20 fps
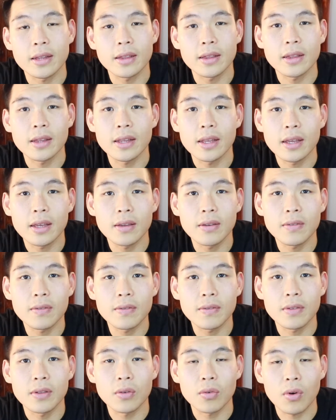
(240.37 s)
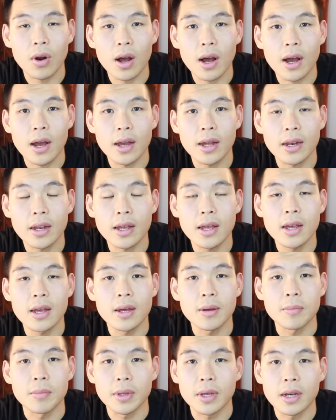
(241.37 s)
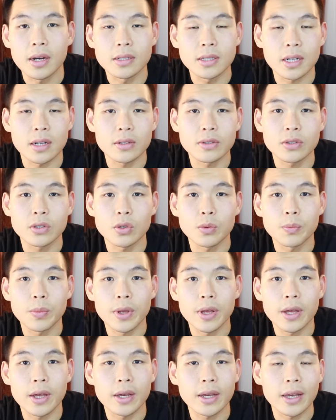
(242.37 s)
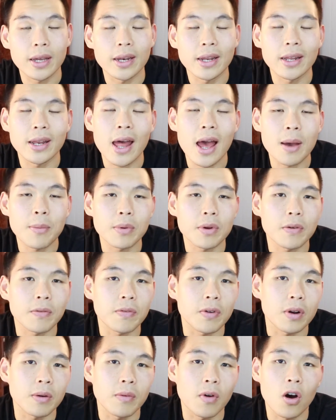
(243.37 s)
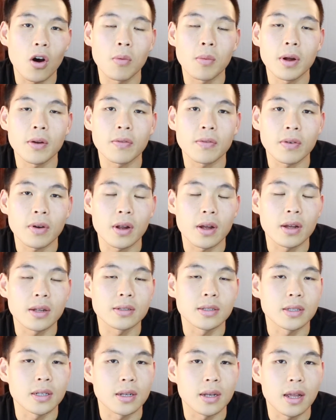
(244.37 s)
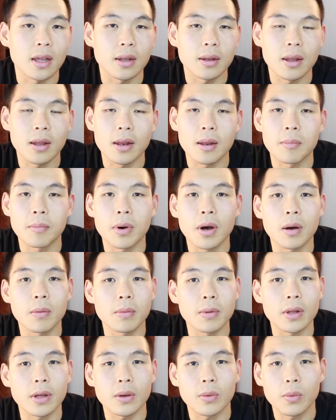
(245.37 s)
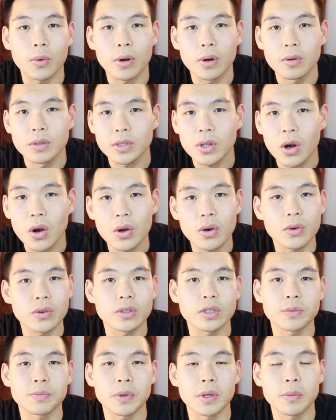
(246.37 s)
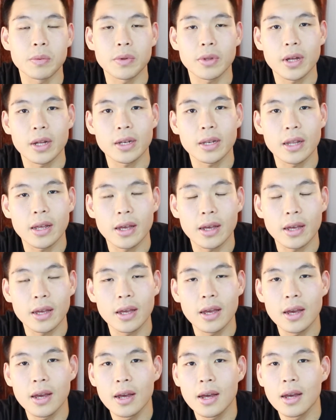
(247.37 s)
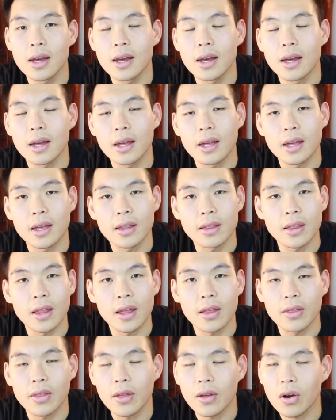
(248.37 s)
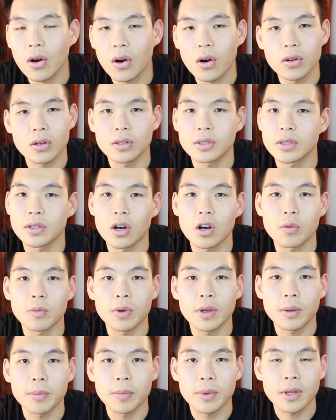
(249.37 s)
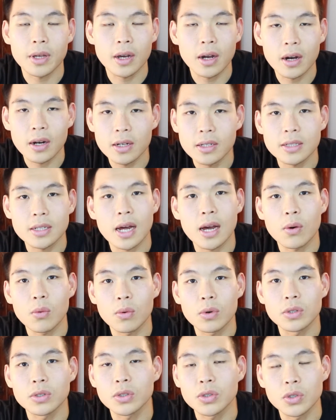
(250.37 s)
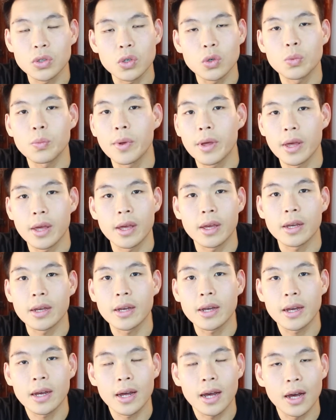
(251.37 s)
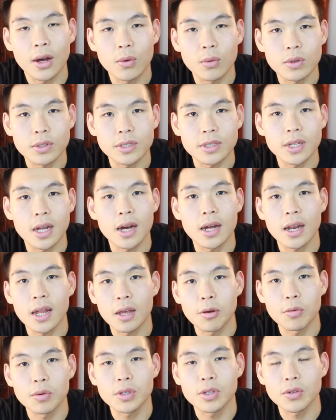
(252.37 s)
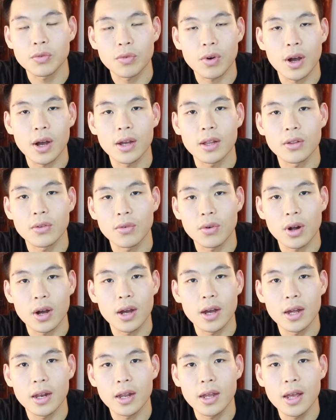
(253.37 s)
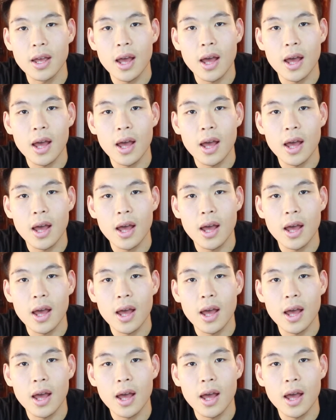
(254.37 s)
to leave the ride because I was too big, and it happened in front of all my friends and in public where it was hundreds of people that day, and then they all saw me because I was too big. I was not able to ride the ride,